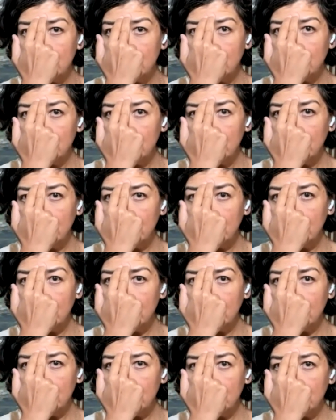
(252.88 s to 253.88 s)
right
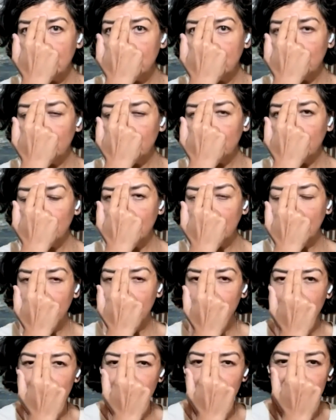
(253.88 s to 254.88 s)
on the
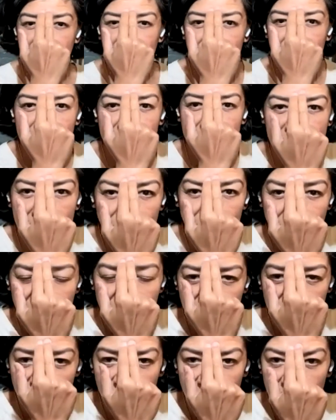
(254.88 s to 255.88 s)
forehead, right between the
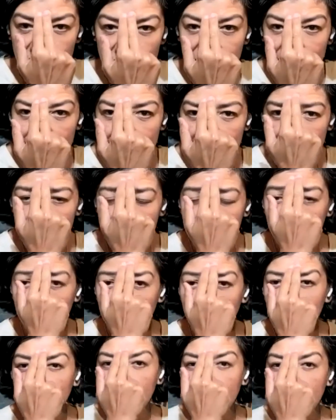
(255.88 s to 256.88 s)
eyebrows. And even if
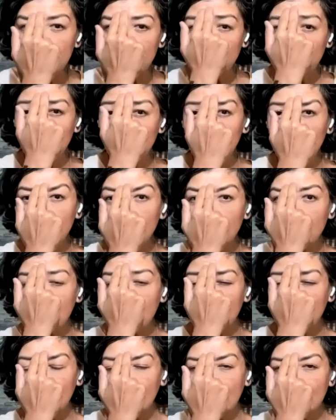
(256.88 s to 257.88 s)
you want to be a little more
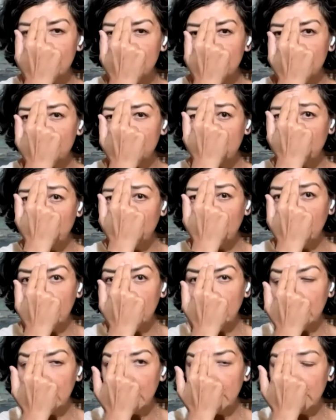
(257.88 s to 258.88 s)
conscious with me
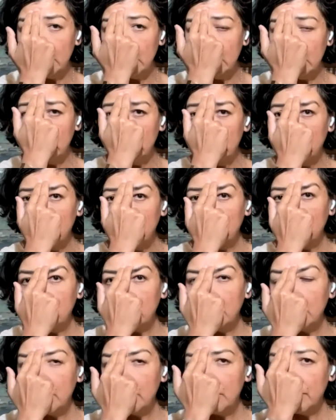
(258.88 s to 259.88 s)
here,
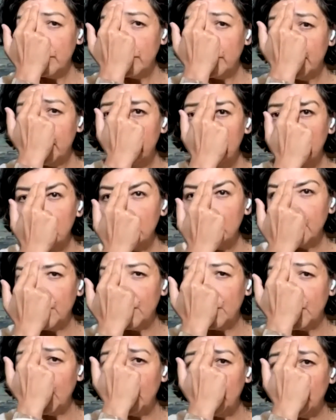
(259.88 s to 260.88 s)
do a little
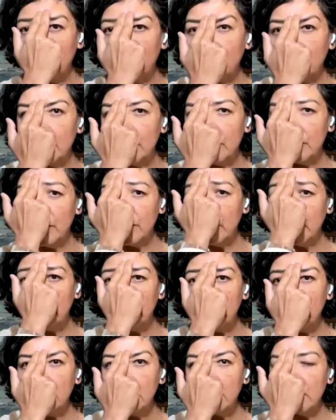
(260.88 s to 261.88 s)
circle
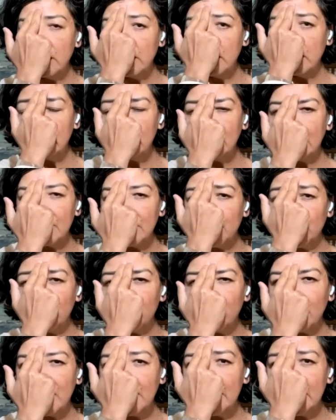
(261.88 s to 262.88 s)
there and kind of
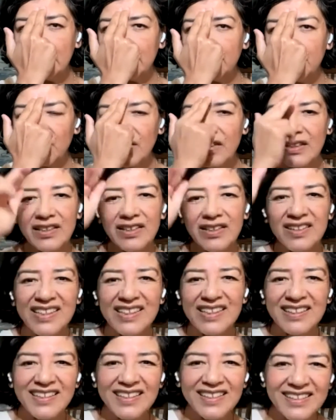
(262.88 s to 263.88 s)
find there's a little
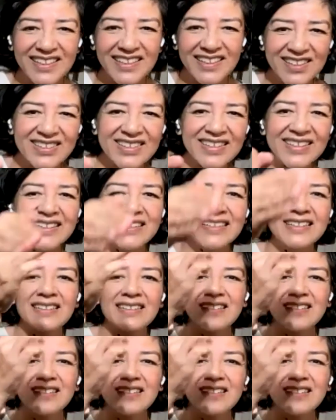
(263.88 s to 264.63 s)
indentation.